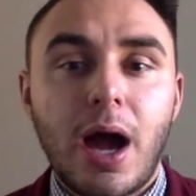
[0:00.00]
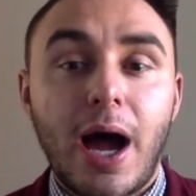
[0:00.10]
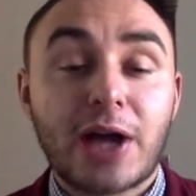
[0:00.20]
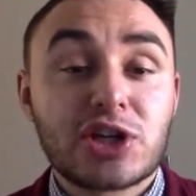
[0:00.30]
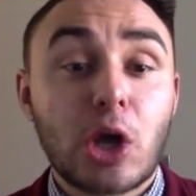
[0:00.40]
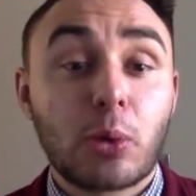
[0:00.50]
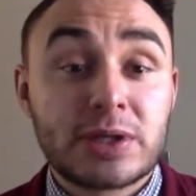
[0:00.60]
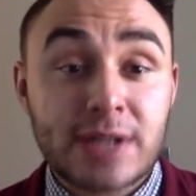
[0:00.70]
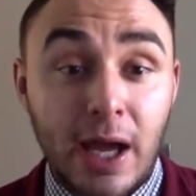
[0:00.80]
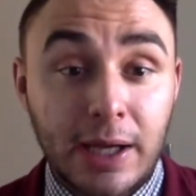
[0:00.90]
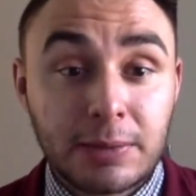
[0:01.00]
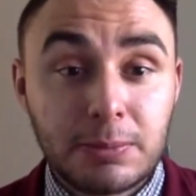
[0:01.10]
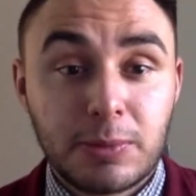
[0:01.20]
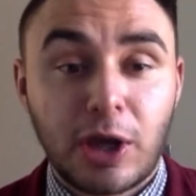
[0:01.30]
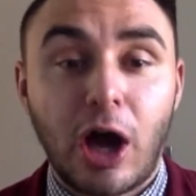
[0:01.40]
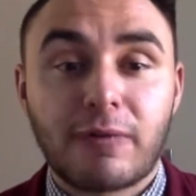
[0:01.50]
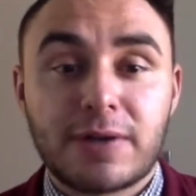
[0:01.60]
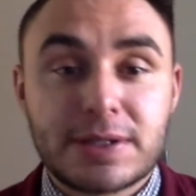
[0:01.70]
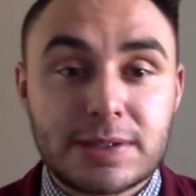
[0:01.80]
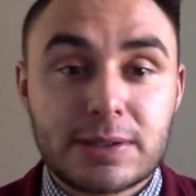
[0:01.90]
I shall resign the
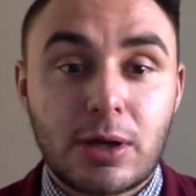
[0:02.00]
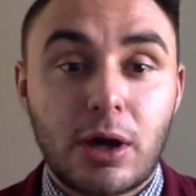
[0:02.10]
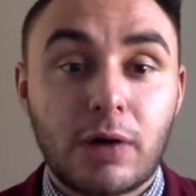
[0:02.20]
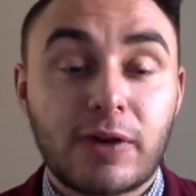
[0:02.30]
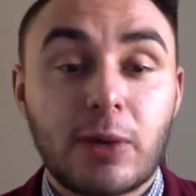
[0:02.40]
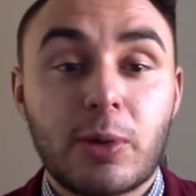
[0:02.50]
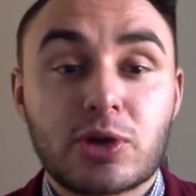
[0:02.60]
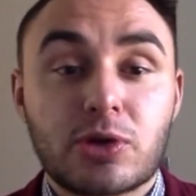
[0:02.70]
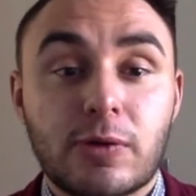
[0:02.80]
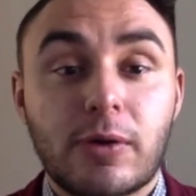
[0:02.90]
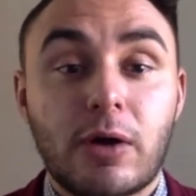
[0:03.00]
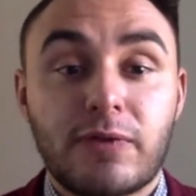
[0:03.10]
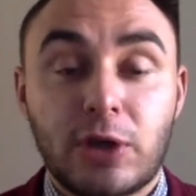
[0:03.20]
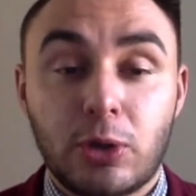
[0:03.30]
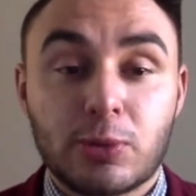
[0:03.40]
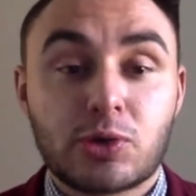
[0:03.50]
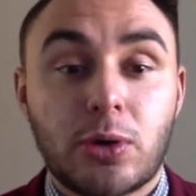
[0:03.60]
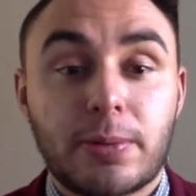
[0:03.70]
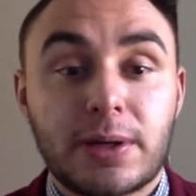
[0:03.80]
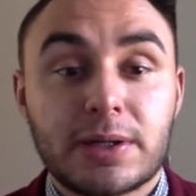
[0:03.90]
office of Commissioner of the Yuma
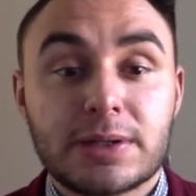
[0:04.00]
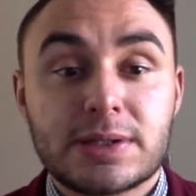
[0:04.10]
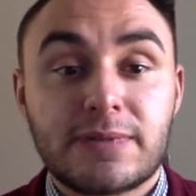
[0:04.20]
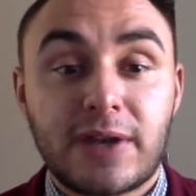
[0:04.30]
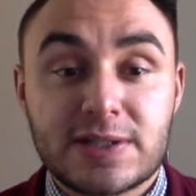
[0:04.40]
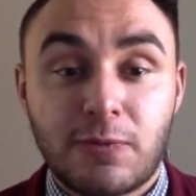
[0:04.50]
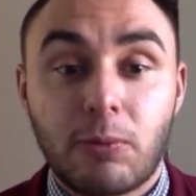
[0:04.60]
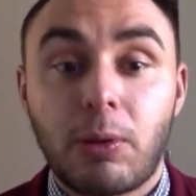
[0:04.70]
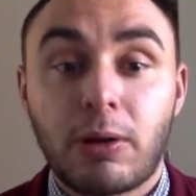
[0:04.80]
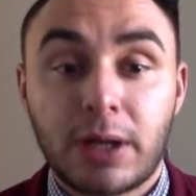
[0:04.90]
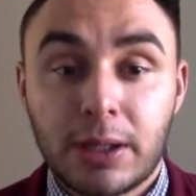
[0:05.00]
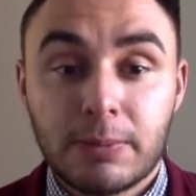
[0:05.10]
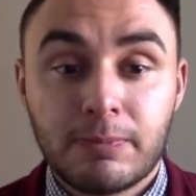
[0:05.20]
Scorpions Fantasy Football League,